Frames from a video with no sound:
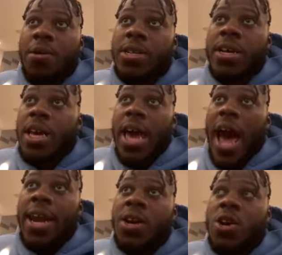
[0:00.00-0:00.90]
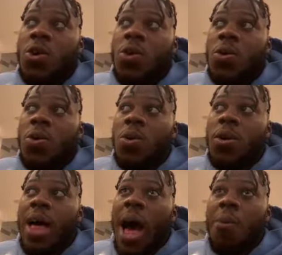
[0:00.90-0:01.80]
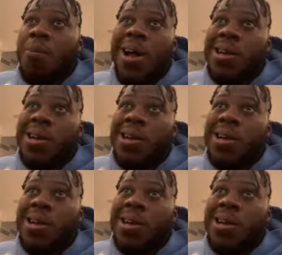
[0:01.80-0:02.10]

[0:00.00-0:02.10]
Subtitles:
And I knew